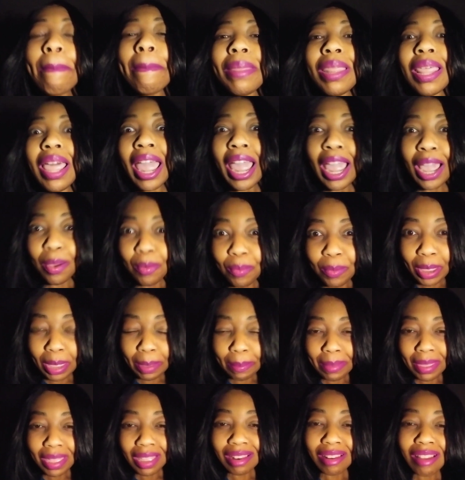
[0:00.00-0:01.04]
Black
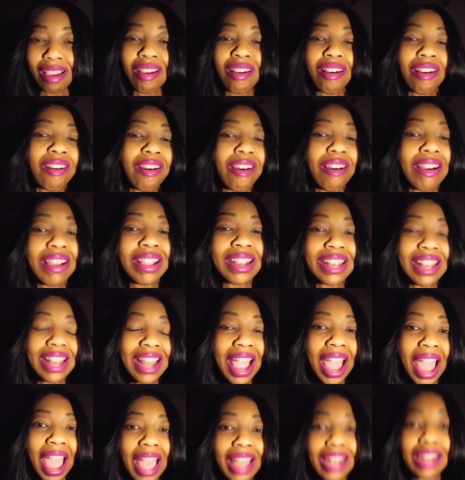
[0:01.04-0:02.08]
Women Are
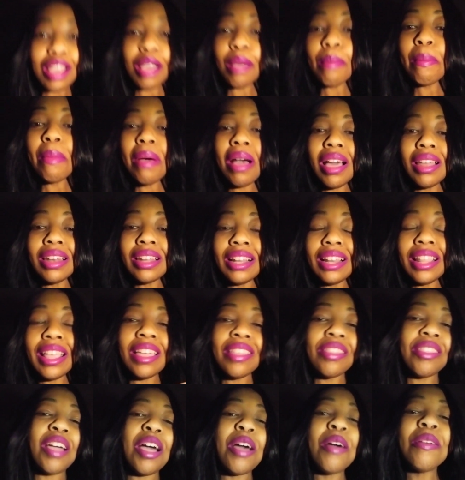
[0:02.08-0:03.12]
Not a
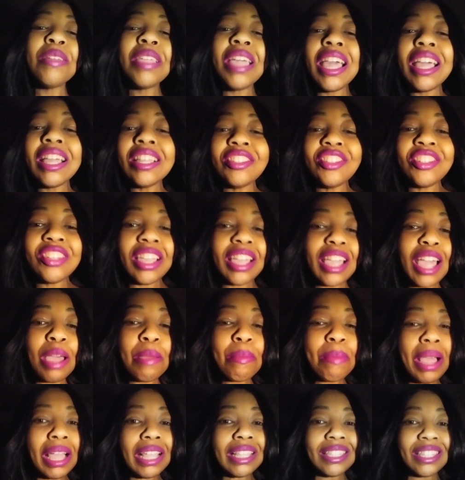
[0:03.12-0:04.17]
Monolith. Oh yeah, check
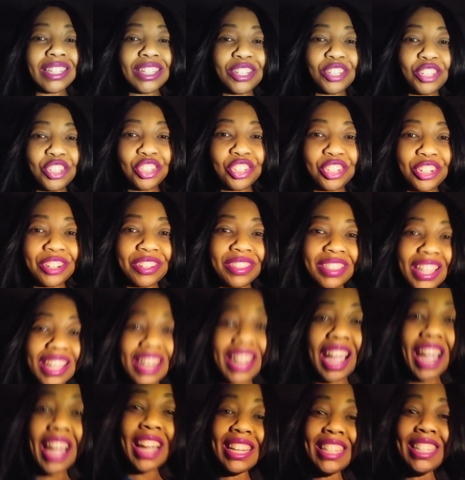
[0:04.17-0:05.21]
out my t-shirt
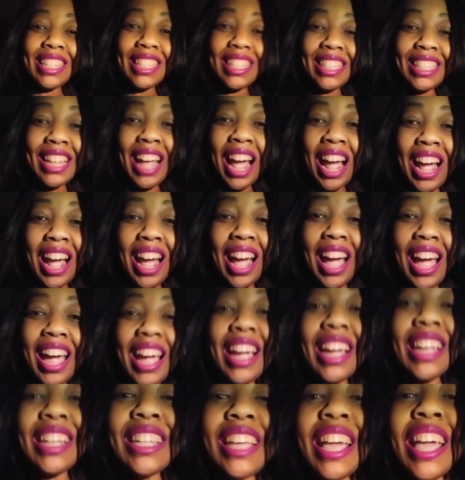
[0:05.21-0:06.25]
that I
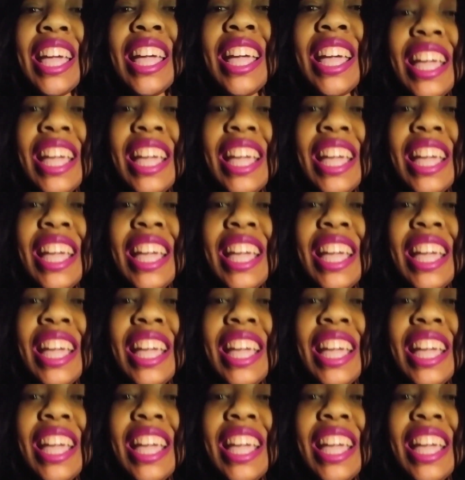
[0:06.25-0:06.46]
designed.